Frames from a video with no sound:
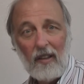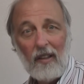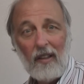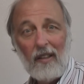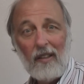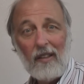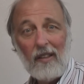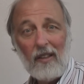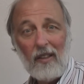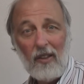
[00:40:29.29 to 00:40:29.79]

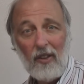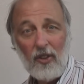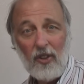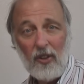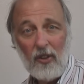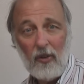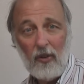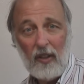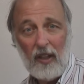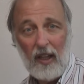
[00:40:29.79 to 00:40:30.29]
is
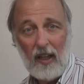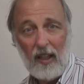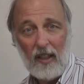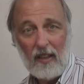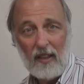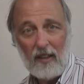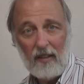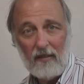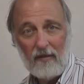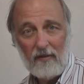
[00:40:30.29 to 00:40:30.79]
also an 8.
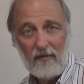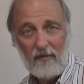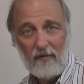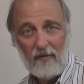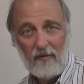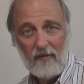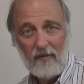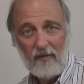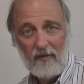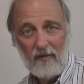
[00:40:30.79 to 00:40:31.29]

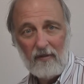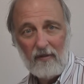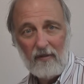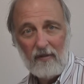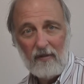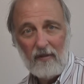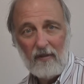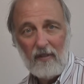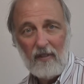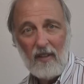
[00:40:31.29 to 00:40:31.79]

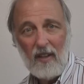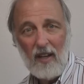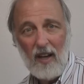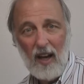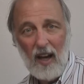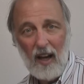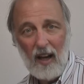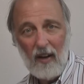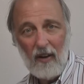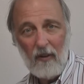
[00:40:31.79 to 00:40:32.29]

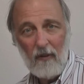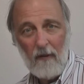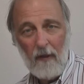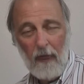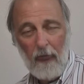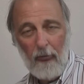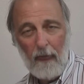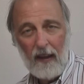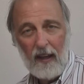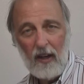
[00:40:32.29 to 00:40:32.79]
Now,
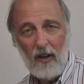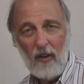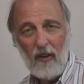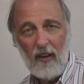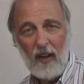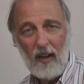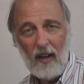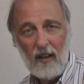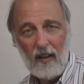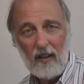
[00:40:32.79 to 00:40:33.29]
here
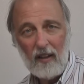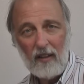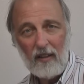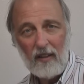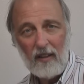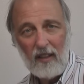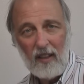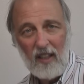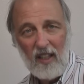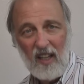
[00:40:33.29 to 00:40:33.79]
they are
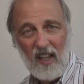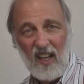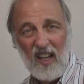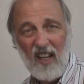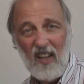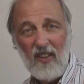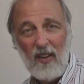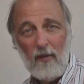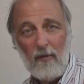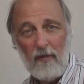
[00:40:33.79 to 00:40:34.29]

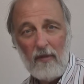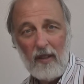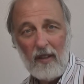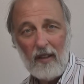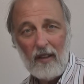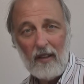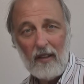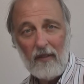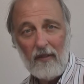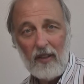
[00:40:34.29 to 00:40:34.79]
in the
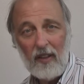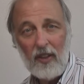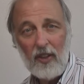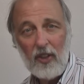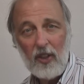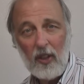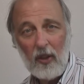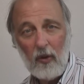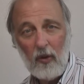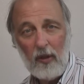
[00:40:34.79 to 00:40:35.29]
middle of a
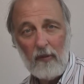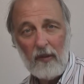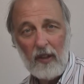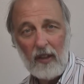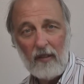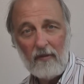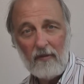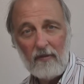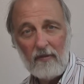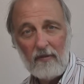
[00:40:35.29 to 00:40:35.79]
disagreement.
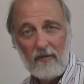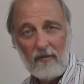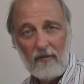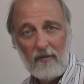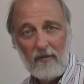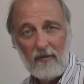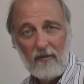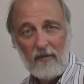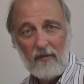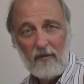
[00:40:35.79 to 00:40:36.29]

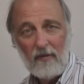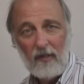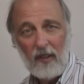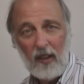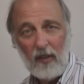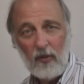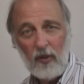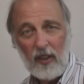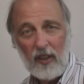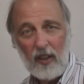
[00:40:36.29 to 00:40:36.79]

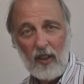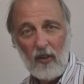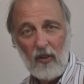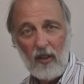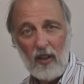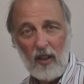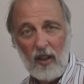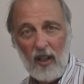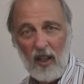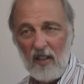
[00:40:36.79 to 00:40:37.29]
And what's going
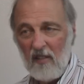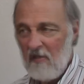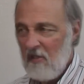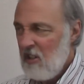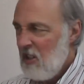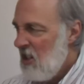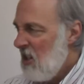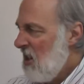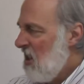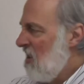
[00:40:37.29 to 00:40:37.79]
on?
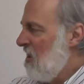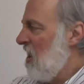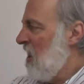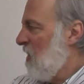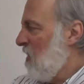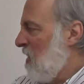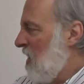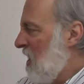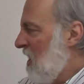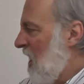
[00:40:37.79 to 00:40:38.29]
This
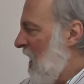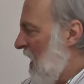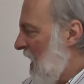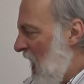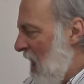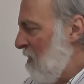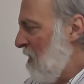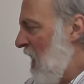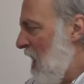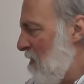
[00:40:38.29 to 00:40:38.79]
one's like,
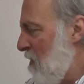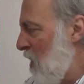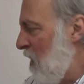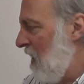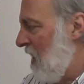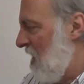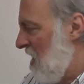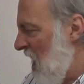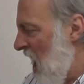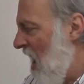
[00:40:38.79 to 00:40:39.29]
I'm not
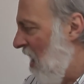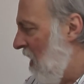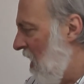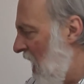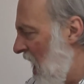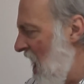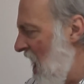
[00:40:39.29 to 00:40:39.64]
moving. No,